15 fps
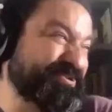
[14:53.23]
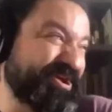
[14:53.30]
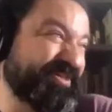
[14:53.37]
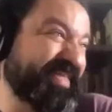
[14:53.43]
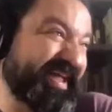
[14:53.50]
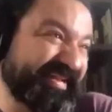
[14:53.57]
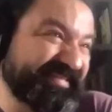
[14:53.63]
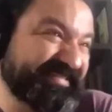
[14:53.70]
No,
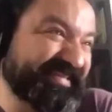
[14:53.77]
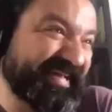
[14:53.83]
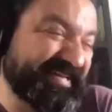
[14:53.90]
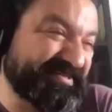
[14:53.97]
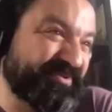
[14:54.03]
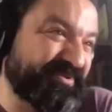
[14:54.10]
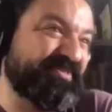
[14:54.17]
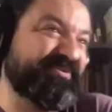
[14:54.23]
that
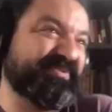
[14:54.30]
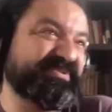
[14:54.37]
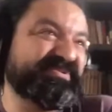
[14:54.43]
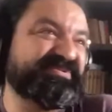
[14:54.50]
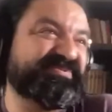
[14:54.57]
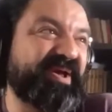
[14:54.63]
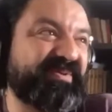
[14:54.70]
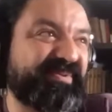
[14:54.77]
is one of the reasons
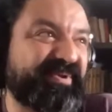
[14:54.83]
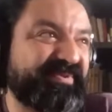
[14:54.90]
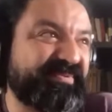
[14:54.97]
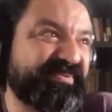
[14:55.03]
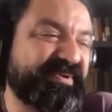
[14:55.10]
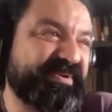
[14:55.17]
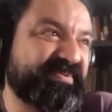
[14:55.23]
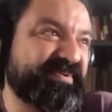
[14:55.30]
why
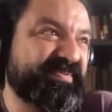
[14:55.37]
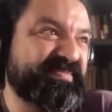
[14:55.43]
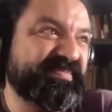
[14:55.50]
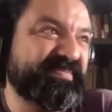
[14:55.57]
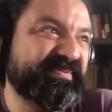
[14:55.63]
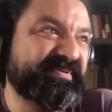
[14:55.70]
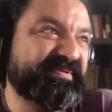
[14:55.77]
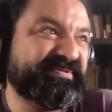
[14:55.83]

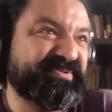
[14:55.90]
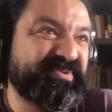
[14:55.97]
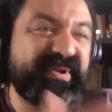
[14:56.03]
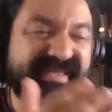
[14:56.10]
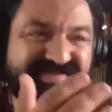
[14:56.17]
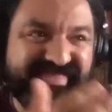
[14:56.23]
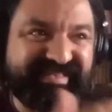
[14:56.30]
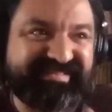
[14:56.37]
we're
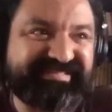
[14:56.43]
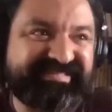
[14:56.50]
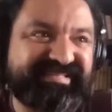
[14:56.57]
doing this.